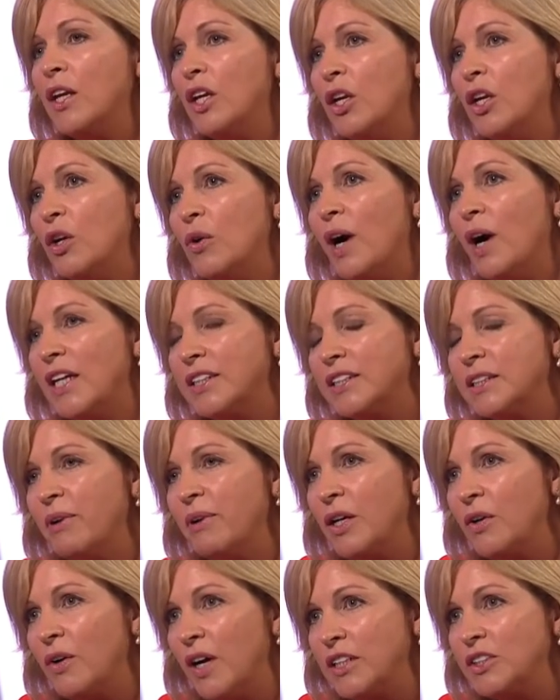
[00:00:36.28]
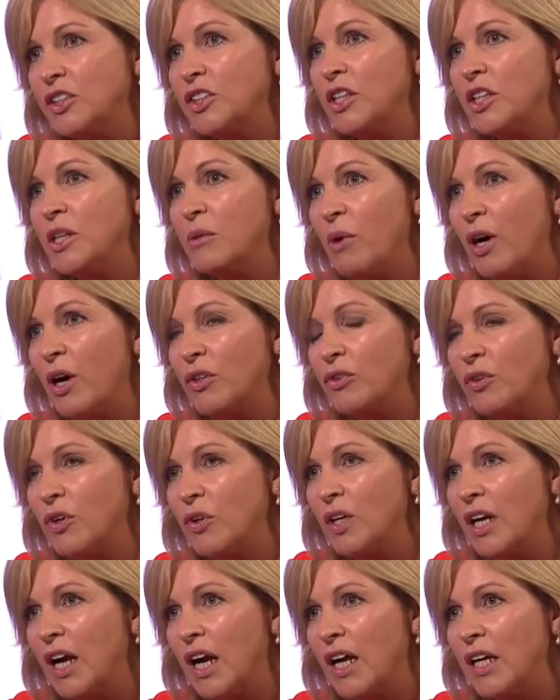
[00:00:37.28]
You asked me a question about
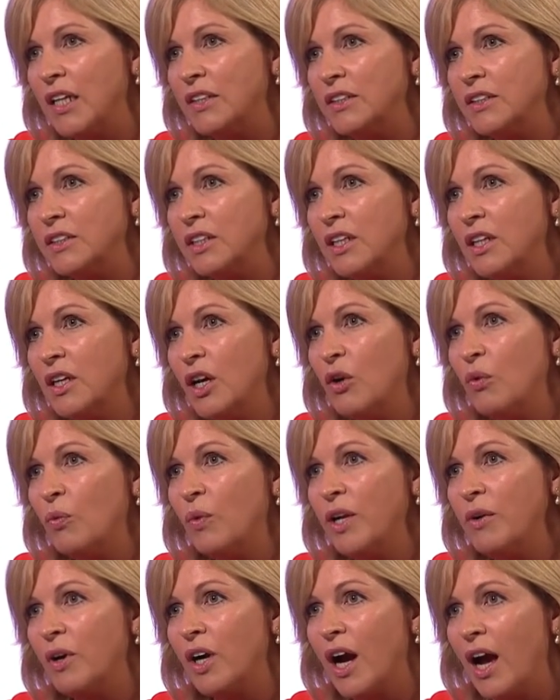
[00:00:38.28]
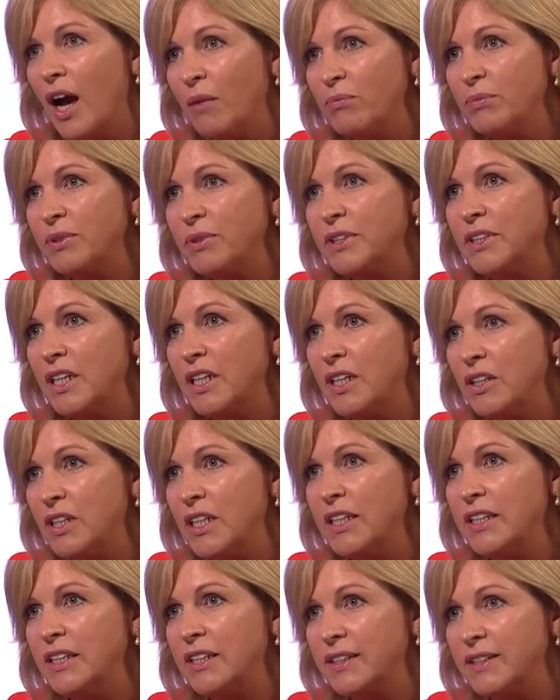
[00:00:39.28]
rural Ireland. We were
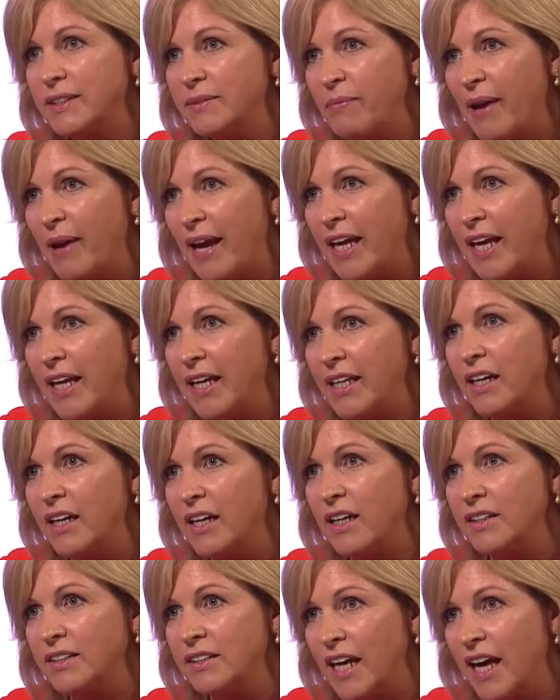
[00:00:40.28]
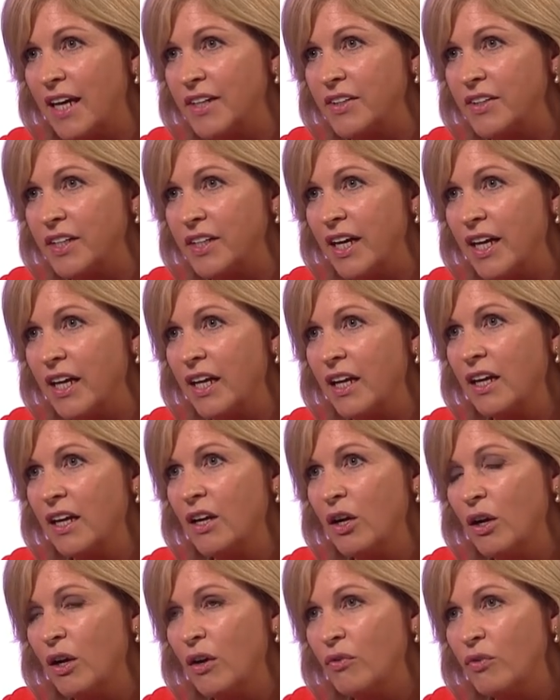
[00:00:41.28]
absolutely dismayed on Saturday.
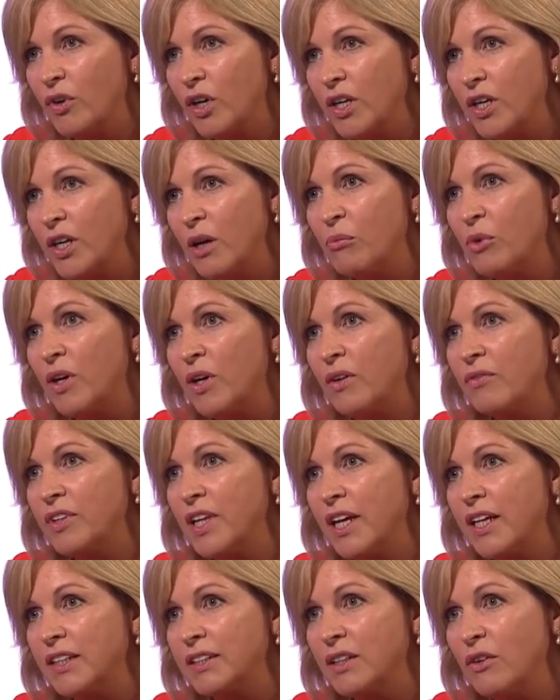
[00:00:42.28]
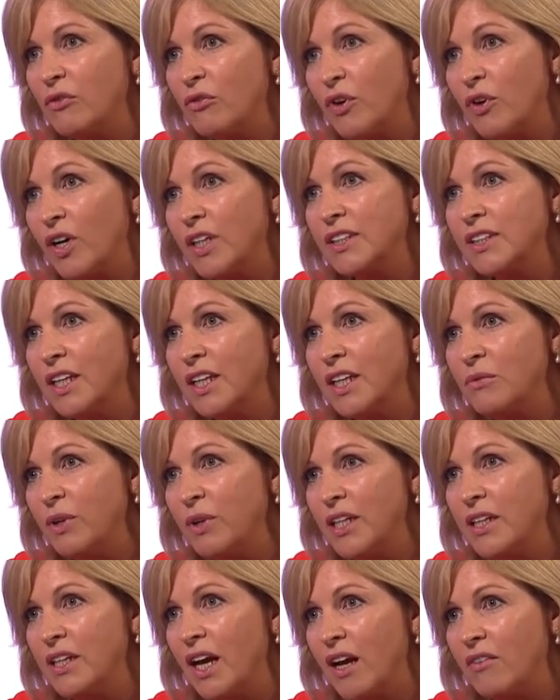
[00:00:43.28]
For a number of things. First, that we
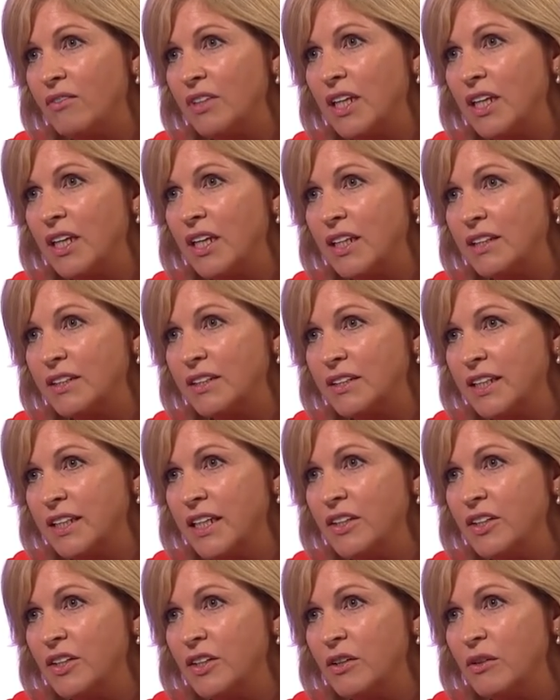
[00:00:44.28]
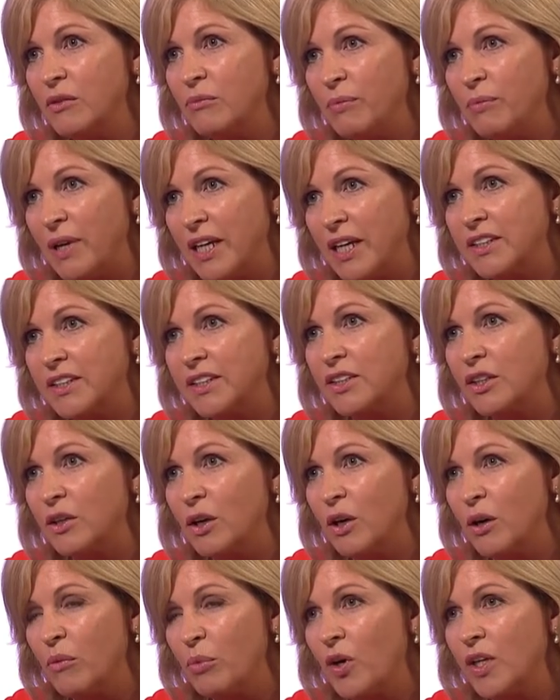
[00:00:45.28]
didn't have a senior
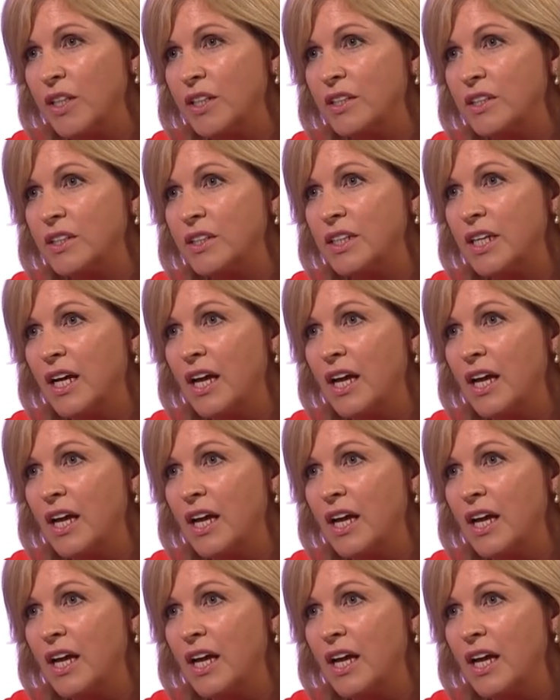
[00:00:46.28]
cabinet